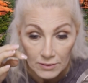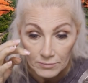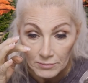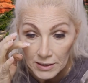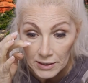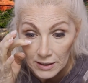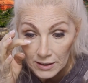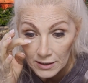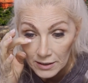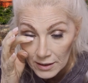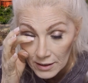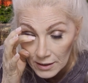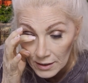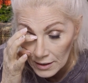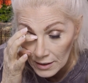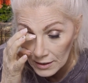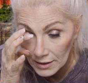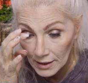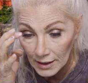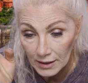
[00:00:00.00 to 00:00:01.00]
me
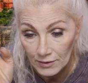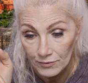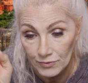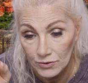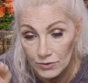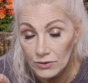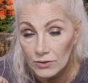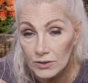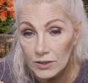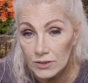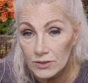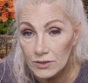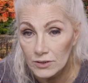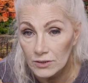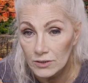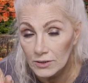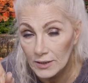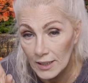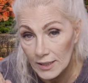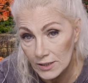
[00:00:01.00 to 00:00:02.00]
like if you go get
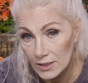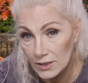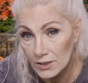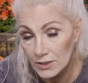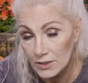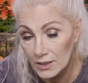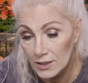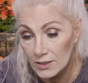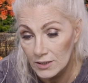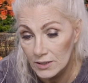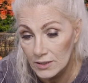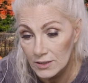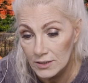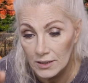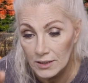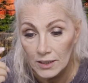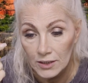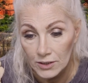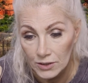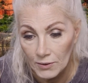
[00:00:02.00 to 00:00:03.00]
your lash extensions
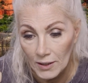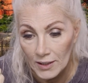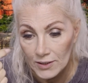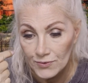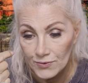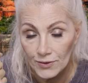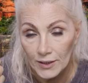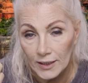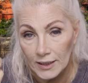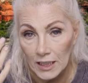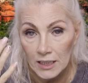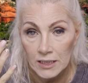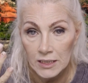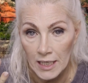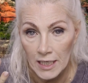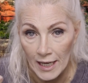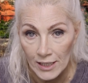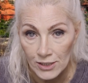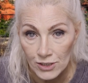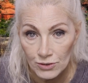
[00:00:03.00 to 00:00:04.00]
done and you ask for like a
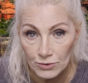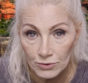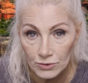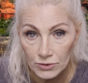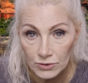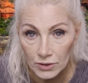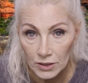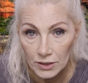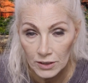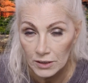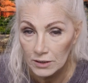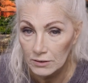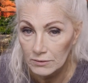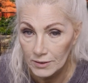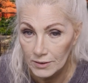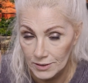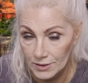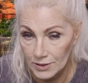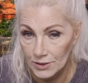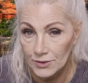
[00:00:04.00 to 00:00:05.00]
natural look,
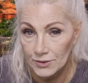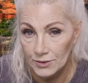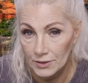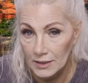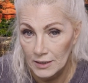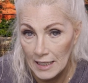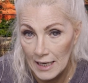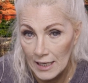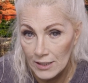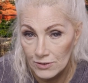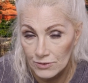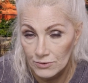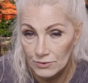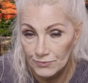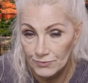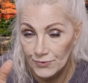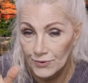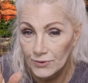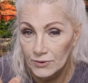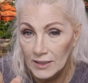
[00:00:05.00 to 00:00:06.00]
because they're natural.
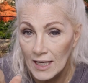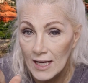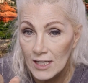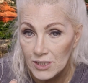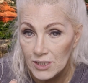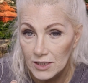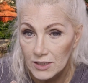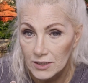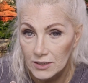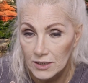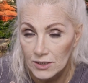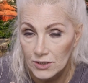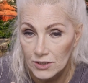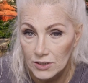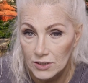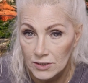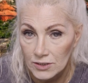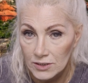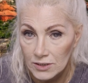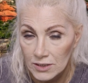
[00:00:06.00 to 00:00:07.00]
For lash
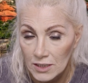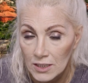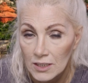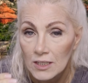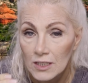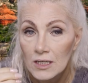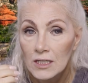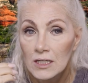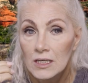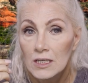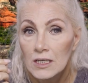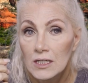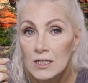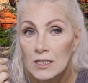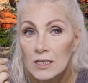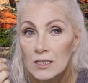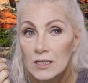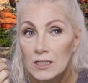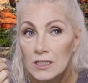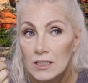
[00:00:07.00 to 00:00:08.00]
extensions,
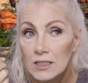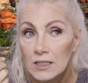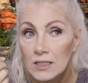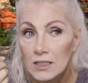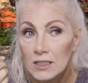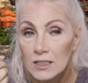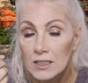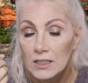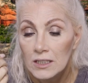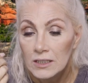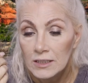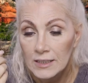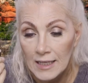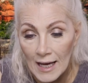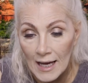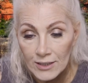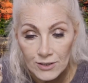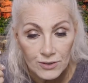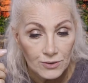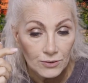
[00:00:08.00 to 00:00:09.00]

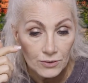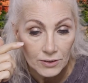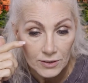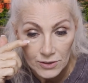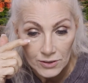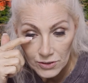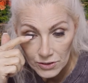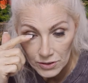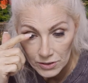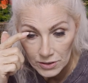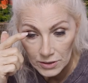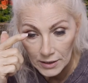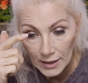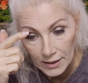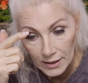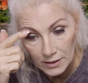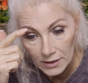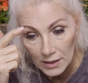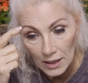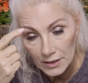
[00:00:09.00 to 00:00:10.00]
natural is just like
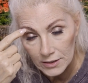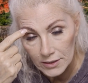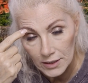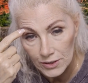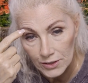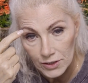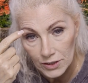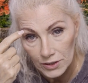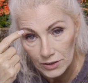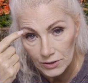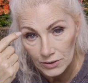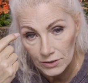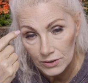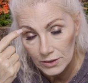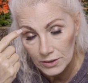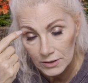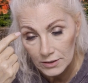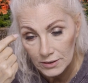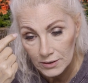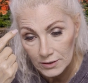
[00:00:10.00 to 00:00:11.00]
not touching your,
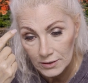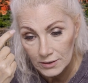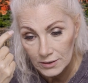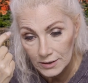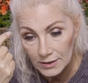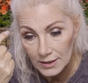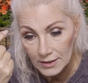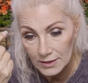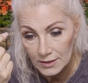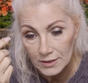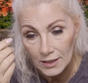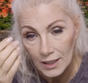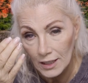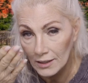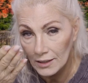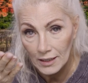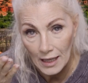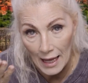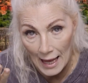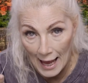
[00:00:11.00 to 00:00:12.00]
it's
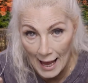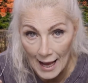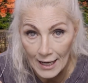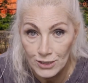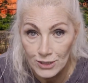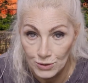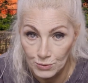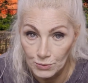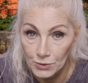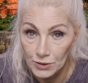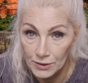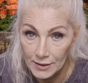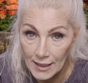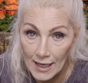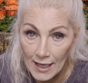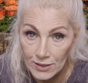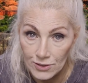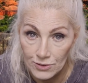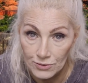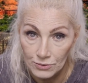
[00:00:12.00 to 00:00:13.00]
not actual
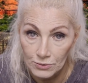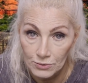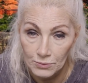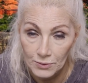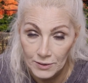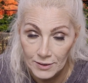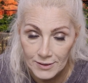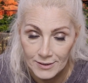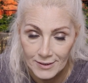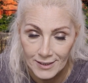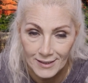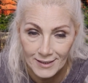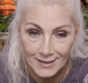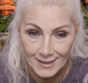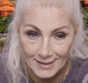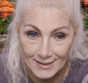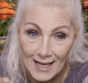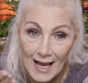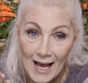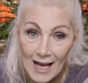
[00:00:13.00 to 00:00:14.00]
natural ones
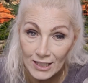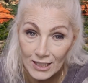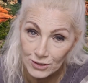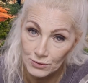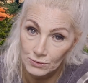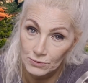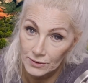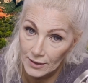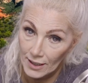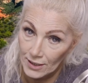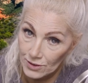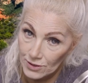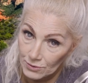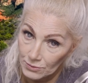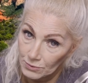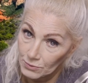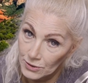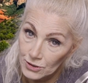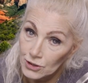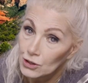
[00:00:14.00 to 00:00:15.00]
because actual natural
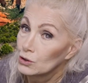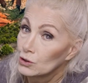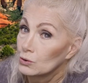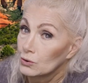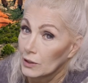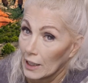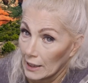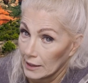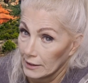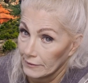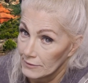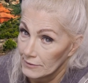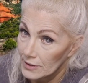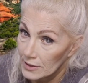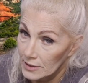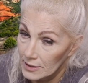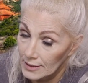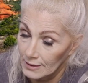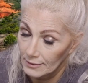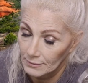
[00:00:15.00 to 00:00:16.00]
ones, you can't even
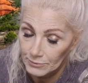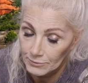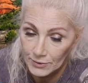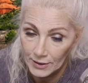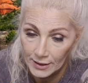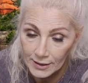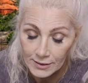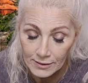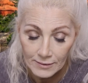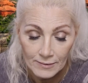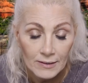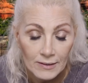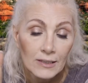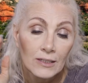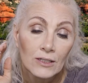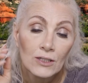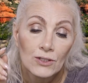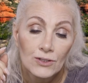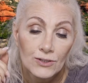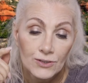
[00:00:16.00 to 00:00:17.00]
see them, right?
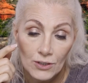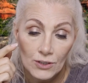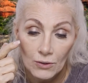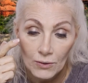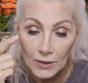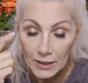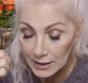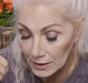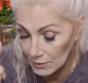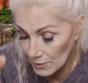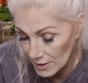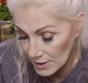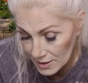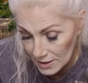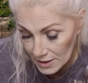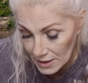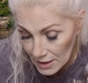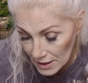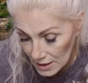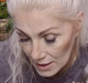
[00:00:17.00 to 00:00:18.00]
So anyways,
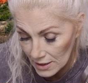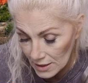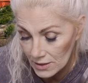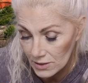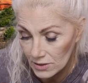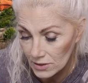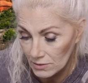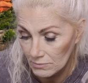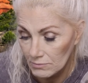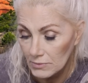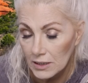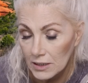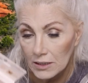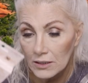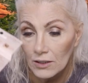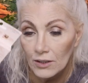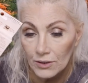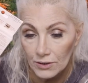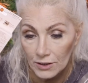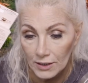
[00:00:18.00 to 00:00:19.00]
these to me
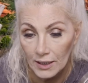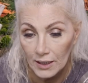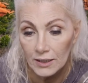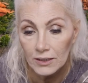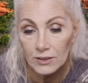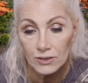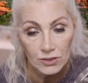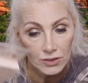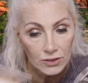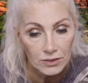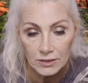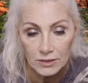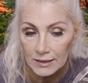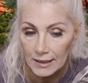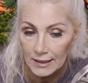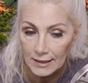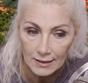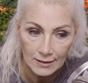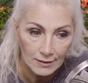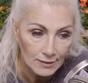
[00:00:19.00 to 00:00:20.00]
are like, just
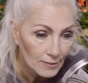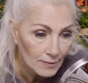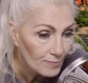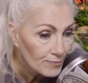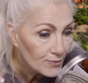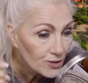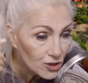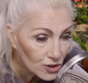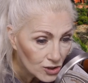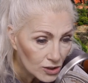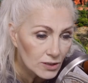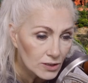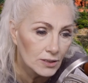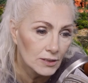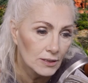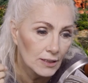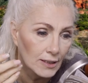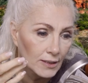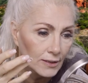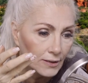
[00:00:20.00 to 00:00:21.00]
like, just
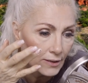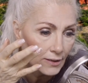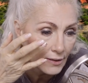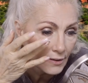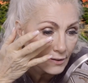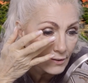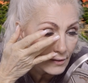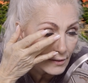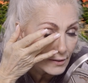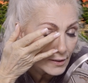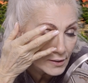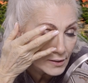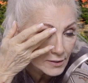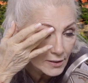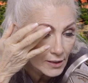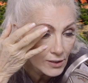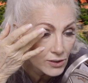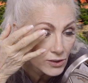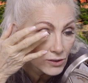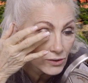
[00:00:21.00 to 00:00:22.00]
like the
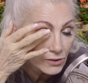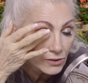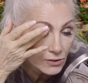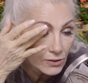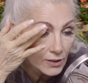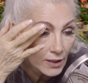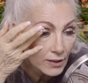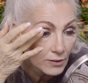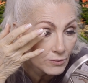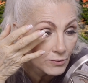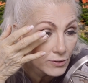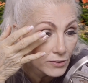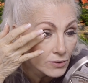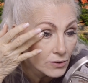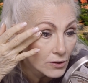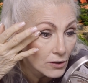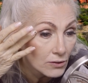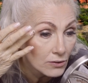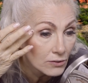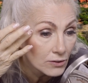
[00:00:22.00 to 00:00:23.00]
extensions you get when you
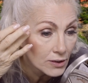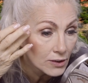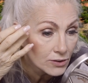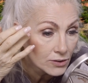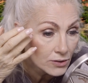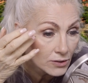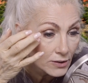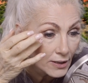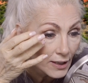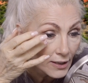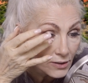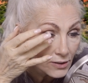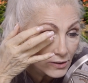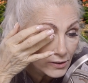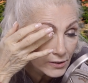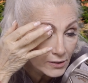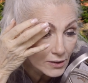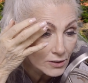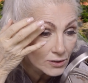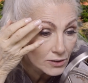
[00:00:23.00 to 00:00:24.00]
go get your lash
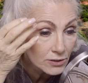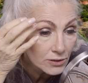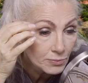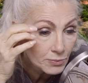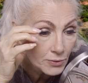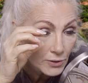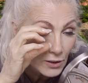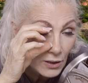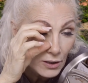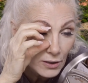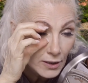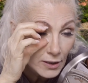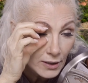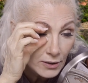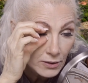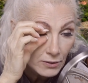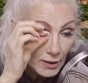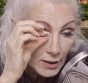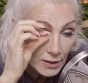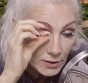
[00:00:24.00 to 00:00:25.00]
extensions put on and
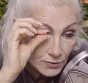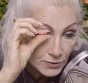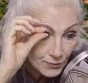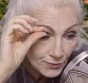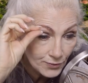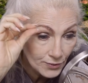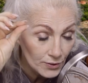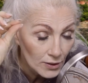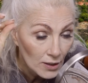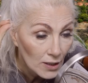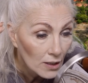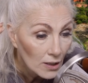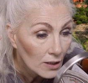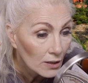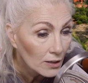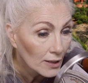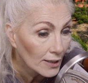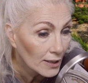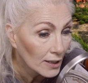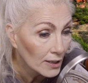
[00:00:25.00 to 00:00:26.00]
you ask for
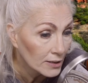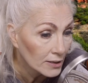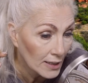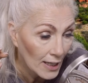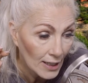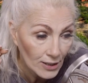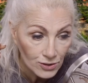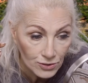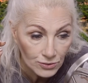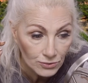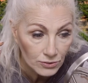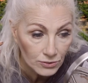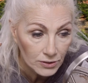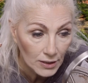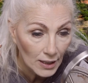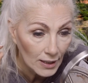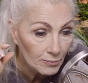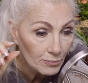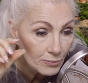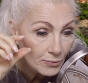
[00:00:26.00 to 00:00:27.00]
like a natural
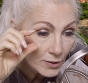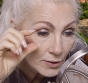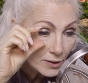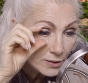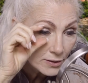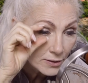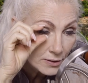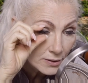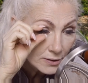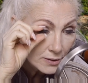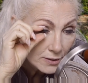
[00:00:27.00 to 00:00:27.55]
type one,